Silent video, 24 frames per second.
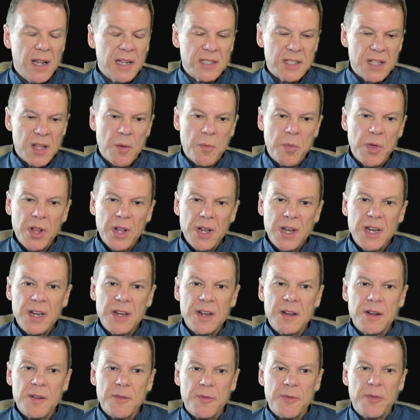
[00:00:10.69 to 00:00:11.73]
is the ability
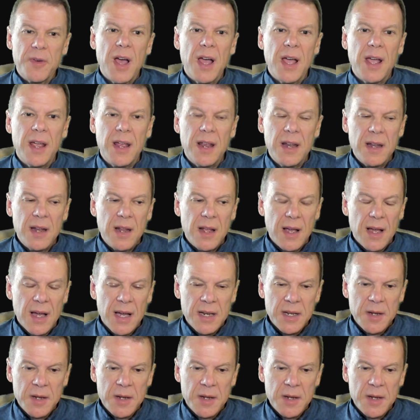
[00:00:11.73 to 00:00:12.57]
to define